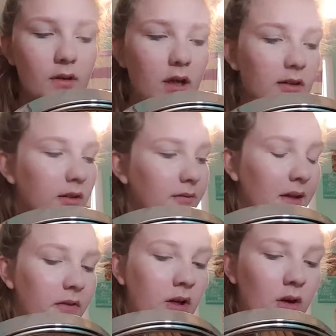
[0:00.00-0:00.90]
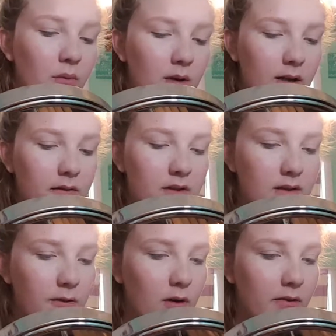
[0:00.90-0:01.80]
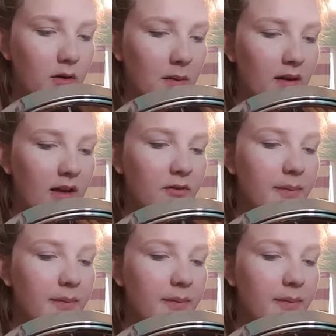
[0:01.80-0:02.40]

I don't even know what I would use that for ever in my life,